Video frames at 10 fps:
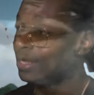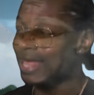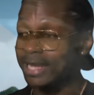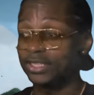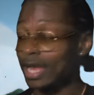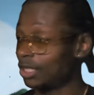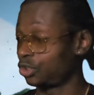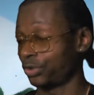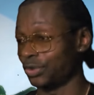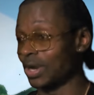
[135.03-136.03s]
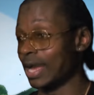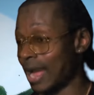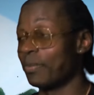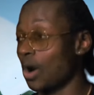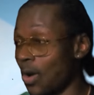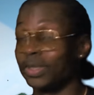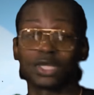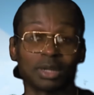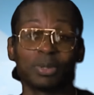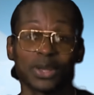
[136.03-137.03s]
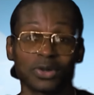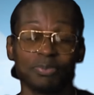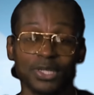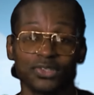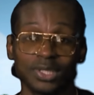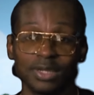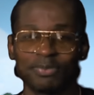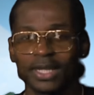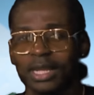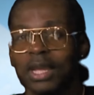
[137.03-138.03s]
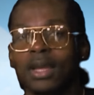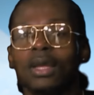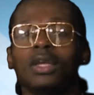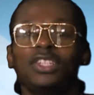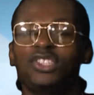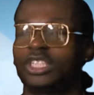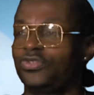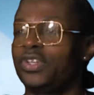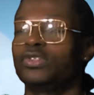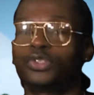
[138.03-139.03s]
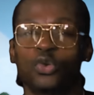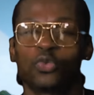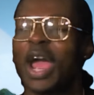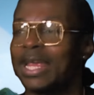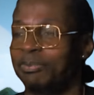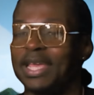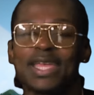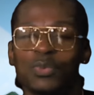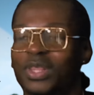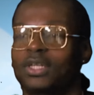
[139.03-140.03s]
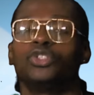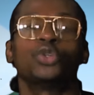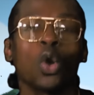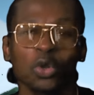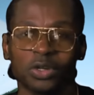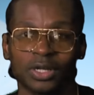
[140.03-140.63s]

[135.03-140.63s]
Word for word: That's not true. I'm always going to play it on P C, but it just feels so right playing it with a controller.